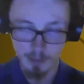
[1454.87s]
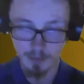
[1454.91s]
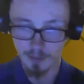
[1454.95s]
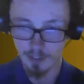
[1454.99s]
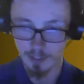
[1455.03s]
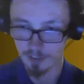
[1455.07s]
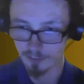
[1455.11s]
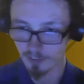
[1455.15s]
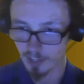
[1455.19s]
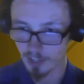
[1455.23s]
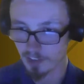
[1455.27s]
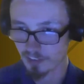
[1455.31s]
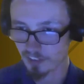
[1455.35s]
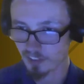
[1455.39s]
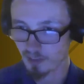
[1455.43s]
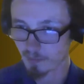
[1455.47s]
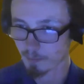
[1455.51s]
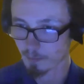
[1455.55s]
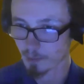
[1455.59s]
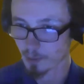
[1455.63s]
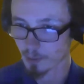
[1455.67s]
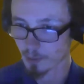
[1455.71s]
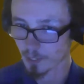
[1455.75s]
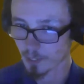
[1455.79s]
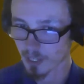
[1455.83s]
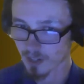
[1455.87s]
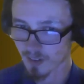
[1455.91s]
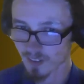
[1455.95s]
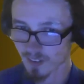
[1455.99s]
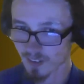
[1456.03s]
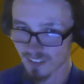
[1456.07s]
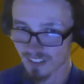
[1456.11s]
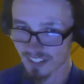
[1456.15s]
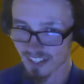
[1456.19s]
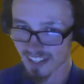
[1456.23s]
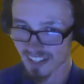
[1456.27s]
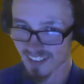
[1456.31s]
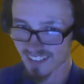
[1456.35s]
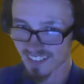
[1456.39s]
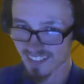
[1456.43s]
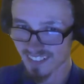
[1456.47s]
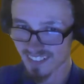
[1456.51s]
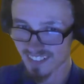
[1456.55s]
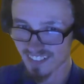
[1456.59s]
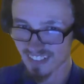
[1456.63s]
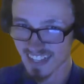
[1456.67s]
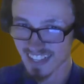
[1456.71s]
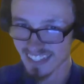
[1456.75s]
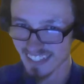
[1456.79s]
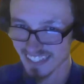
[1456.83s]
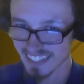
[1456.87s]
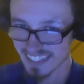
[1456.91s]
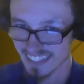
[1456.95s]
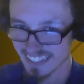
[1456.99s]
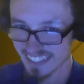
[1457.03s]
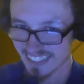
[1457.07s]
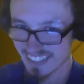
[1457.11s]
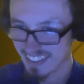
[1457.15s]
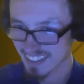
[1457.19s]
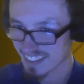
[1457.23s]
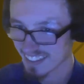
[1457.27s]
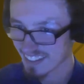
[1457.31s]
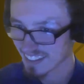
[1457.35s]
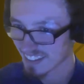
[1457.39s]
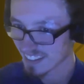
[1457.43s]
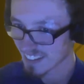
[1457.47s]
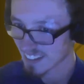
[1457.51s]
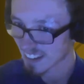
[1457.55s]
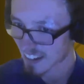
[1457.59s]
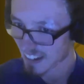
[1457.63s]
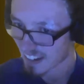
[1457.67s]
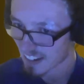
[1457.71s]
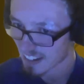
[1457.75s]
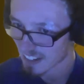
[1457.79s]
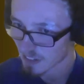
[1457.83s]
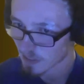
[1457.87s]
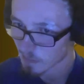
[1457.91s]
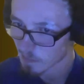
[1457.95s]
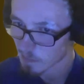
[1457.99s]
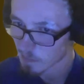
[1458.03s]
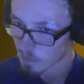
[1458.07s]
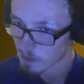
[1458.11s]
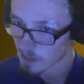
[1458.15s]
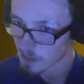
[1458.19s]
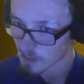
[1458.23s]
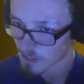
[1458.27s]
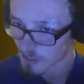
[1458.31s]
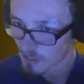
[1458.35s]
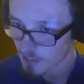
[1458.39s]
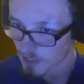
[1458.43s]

in the exact same boat there. Yeah. Um,